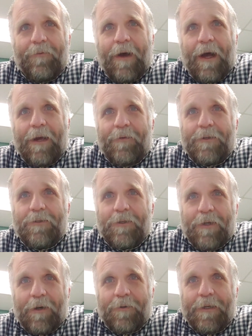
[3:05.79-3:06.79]

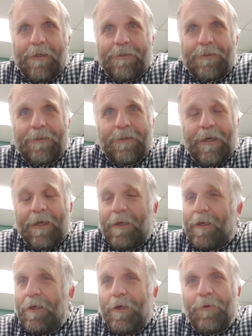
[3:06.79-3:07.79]
500 donkeys,
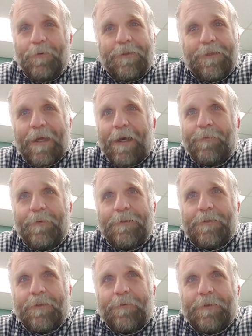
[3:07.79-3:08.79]
and a huge staff of
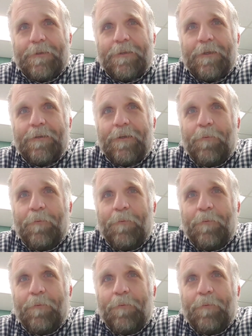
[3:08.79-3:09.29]
servants,